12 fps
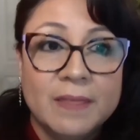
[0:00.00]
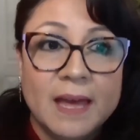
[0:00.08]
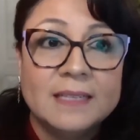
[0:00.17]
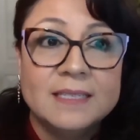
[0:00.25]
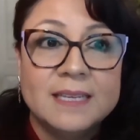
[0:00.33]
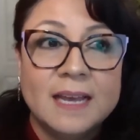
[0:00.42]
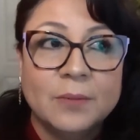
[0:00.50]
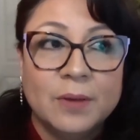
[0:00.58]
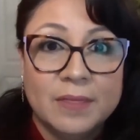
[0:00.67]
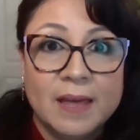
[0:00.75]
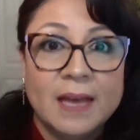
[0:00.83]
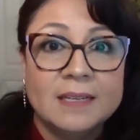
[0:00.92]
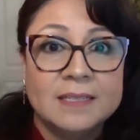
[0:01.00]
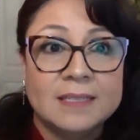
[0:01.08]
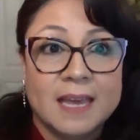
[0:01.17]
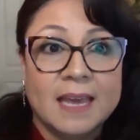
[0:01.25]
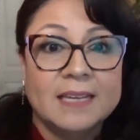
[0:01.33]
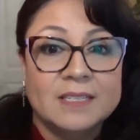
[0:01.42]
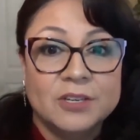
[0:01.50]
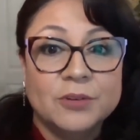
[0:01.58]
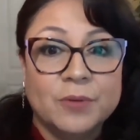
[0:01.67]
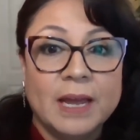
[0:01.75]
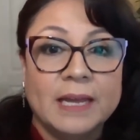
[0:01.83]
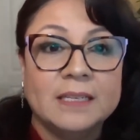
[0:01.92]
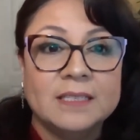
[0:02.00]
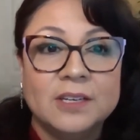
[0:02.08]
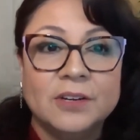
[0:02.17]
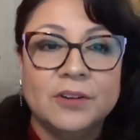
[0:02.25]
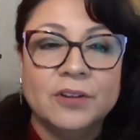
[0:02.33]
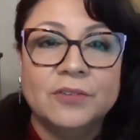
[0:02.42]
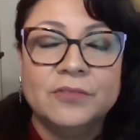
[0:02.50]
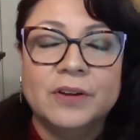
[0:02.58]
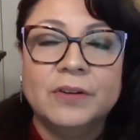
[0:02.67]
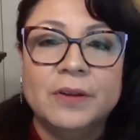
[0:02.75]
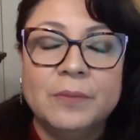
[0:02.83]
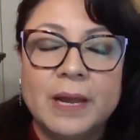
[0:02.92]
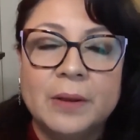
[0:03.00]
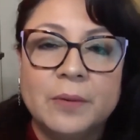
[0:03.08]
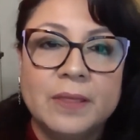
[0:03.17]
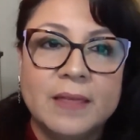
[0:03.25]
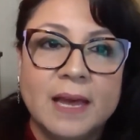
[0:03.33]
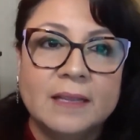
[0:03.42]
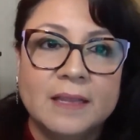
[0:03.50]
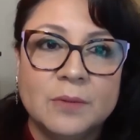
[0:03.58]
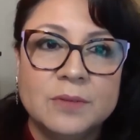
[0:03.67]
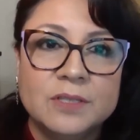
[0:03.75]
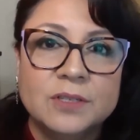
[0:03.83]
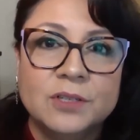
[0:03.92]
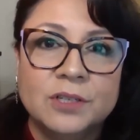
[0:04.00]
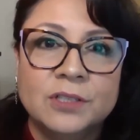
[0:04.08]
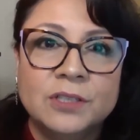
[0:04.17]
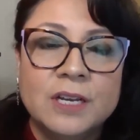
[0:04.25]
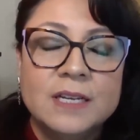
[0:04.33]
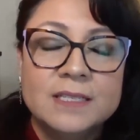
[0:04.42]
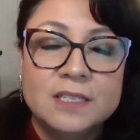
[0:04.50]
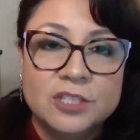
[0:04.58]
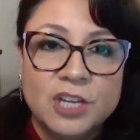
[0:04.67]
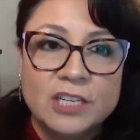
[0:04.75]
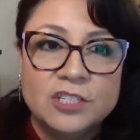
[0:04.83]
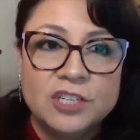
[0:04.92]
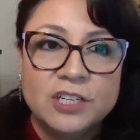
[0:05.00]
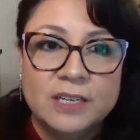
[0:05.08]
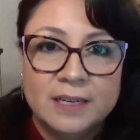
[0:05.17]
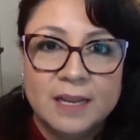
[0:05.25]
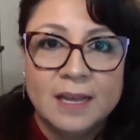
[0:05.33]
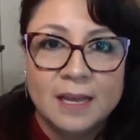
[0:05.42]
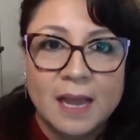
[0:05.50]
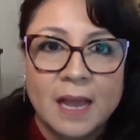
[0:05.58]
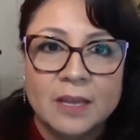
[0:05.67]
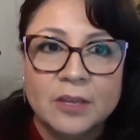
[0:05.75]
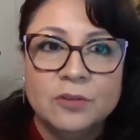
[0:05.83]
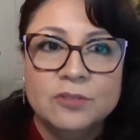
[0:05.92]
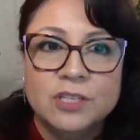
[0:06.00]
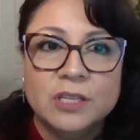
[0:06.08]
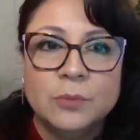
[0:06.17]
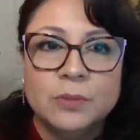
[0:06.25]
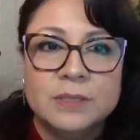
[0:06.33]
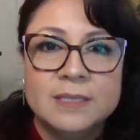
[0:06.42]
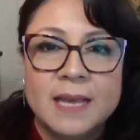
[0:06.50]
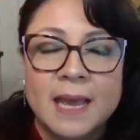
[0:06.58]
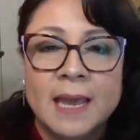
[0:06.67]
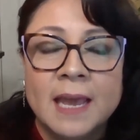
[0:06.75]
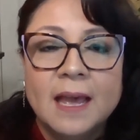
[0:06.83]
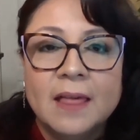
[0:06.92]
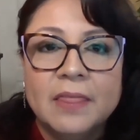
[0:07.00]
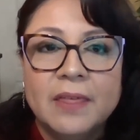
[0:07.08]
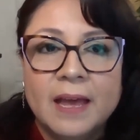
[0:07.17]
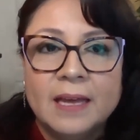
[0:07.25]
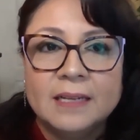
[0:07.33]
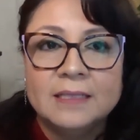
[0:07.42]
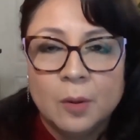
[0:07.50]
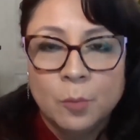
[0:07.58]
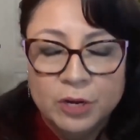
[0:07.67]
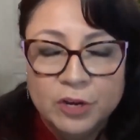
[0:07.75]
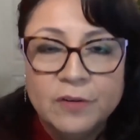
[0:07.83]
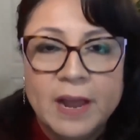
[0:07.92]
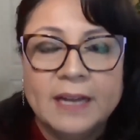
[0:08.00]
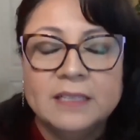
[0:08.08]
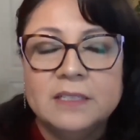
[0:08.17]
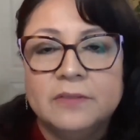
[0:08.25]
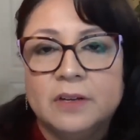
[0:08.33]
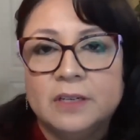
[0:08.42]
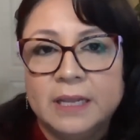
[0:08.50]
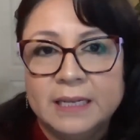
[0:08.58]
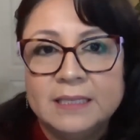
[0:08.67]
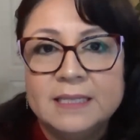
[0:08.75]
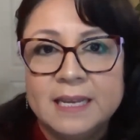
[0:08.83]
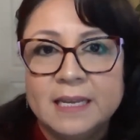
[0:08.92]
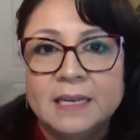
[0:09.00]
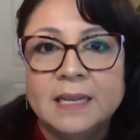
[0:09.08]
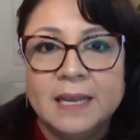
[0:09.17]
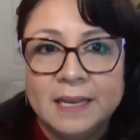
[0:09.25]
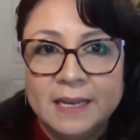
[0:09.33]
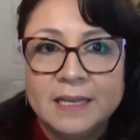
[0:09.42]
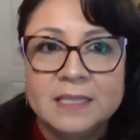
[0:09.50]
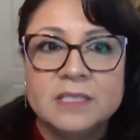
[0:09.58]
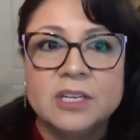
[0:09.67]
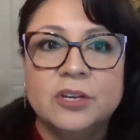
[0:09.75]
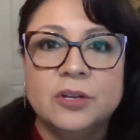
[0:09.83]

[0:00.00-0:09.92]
that case, you're right. You're very right. With that was a good suggestion. And I usually would say that when you're active on LinkedIn, it is,